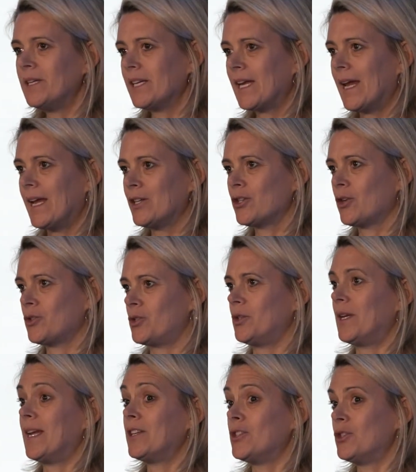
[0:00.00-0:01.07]
of people
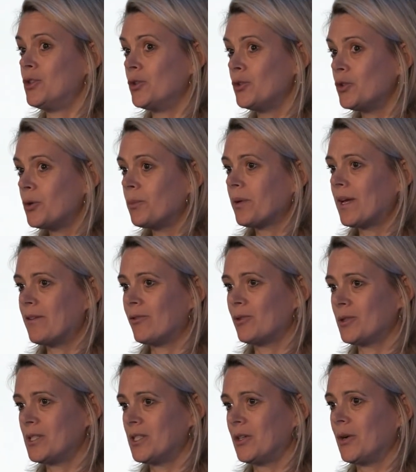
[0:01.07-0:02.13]
that were
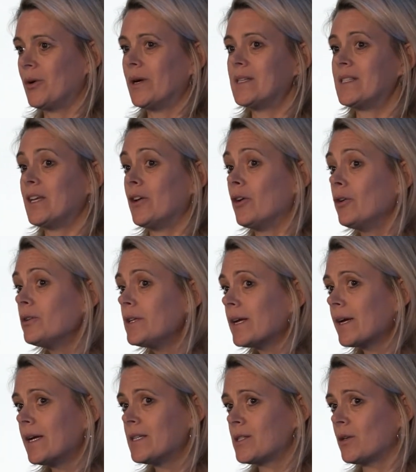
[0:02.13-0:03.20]
involved in
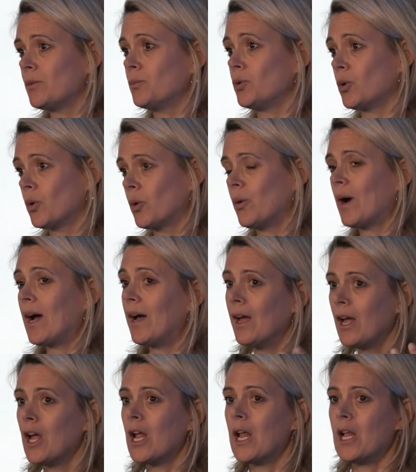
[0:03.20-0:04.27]
this preventive
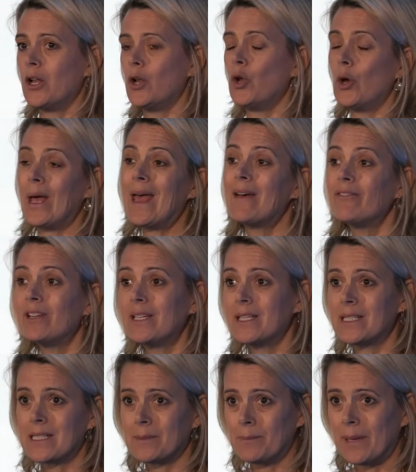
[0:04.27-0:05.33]
randomized trial.
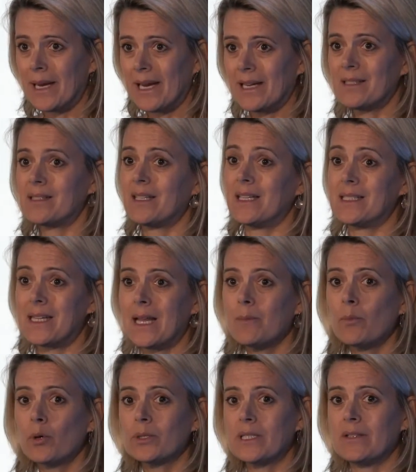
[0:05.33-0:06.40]
And
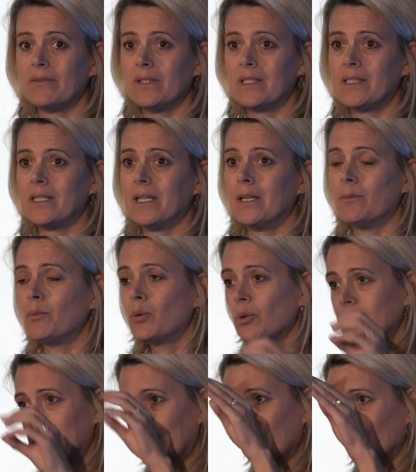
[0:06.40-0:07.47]
that is why it's
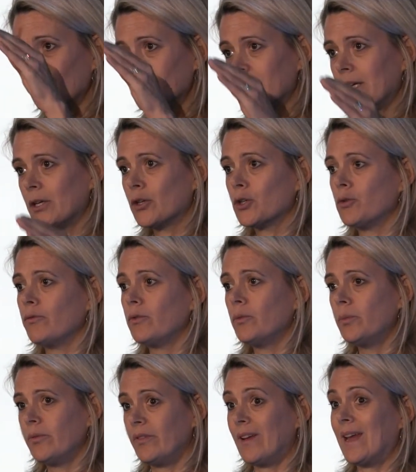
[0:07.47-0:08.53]
so hard to create
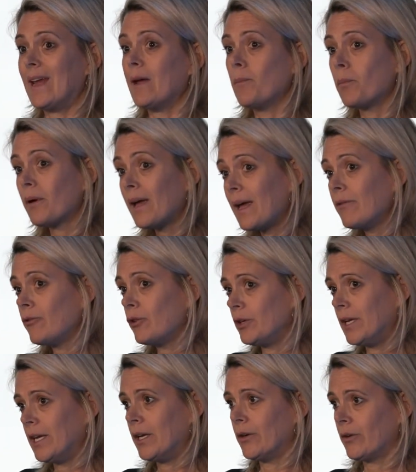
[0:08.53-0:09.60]
an
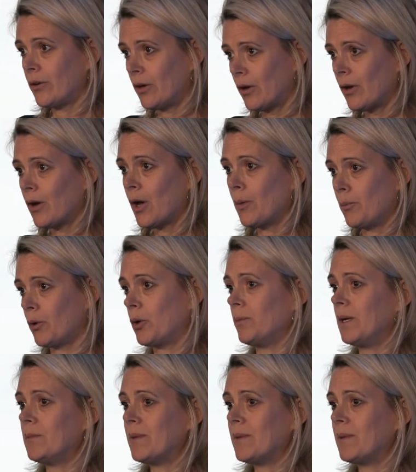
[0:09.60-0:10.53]
evidence-based result,